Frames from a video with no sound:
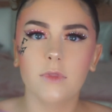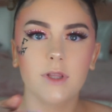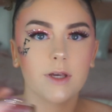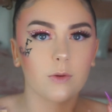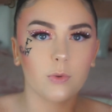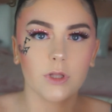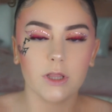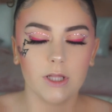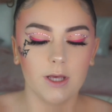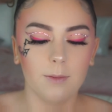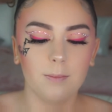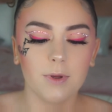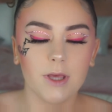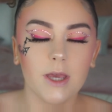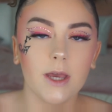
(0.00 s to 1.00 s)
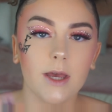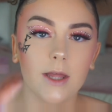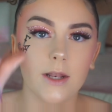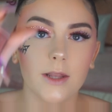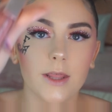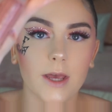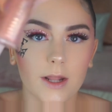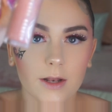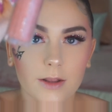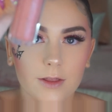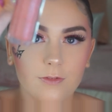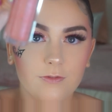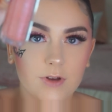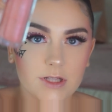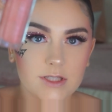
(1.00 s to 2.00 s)
liquid lip, and then
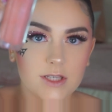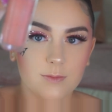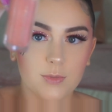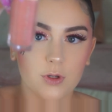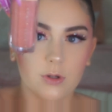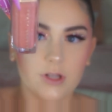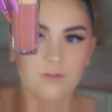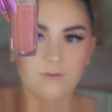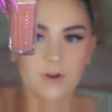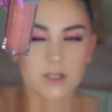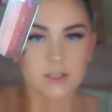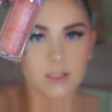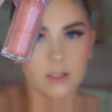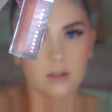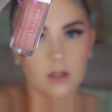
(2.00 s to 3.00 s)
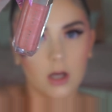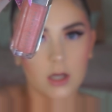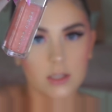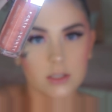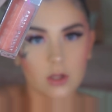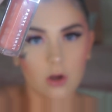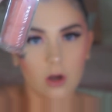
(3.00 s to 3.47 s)
the Fenty Beauty Fussy Gloss